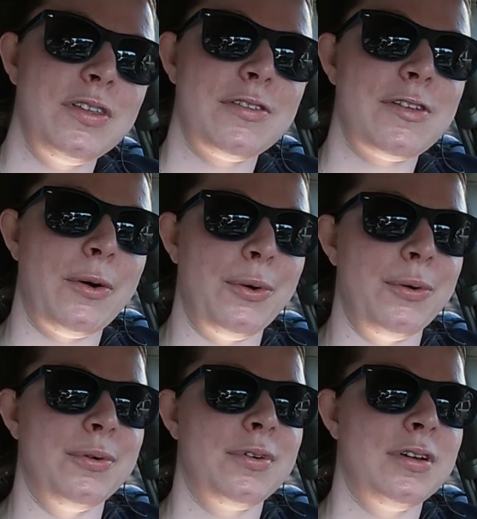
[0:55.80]

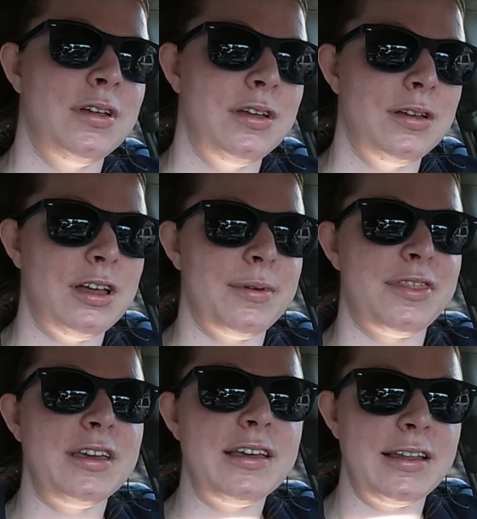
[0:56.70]
so I've
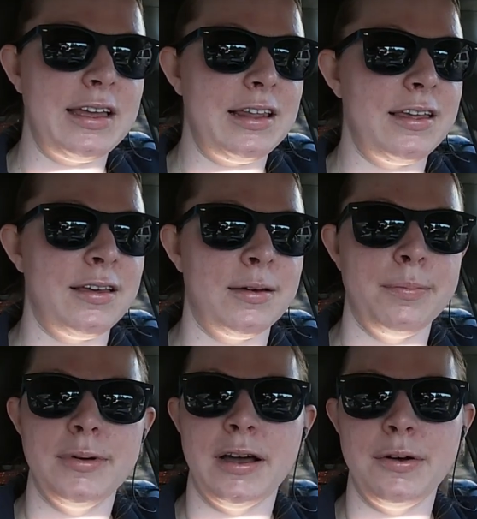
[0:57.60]
been thinking lately
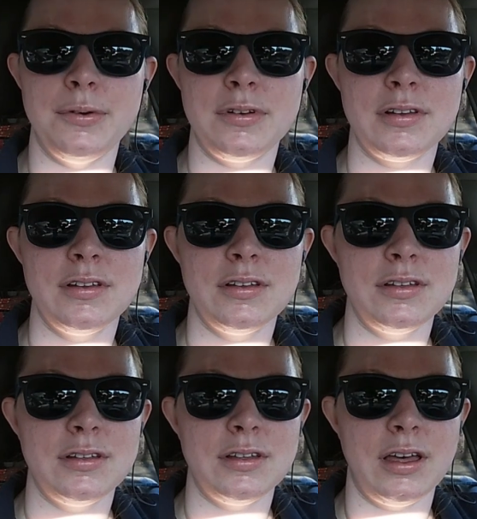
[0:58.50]
about
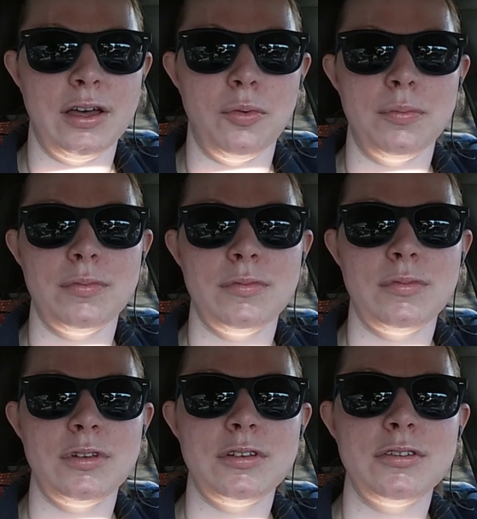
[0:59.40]
um,
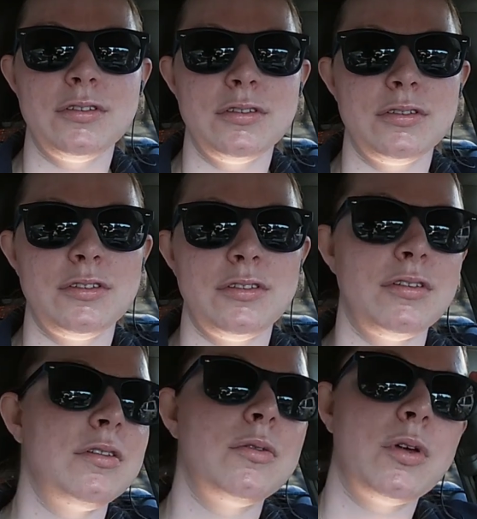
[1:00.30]

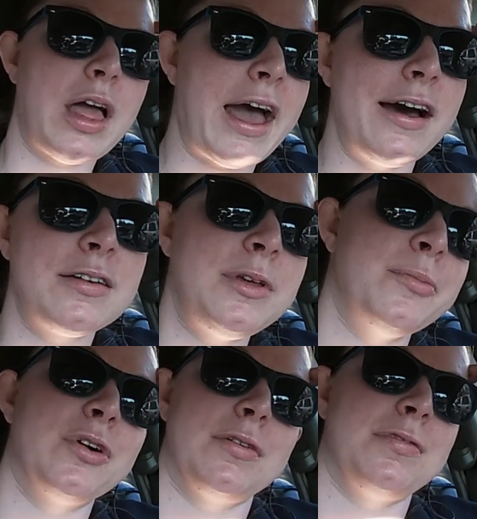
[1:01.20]
how to be
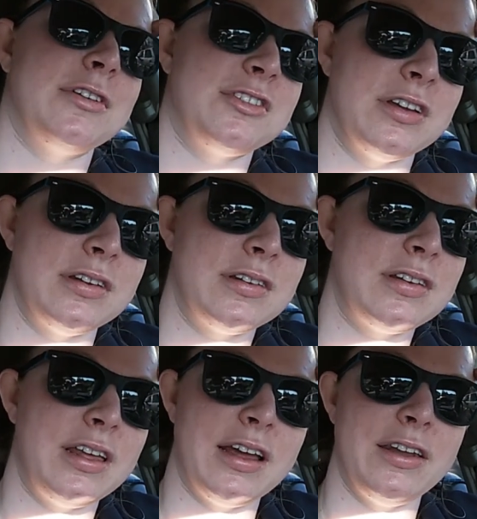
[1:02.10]
more efficient.
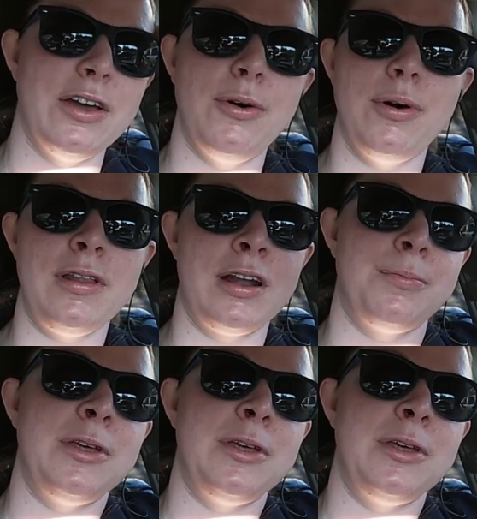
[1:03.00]
And I know a lot of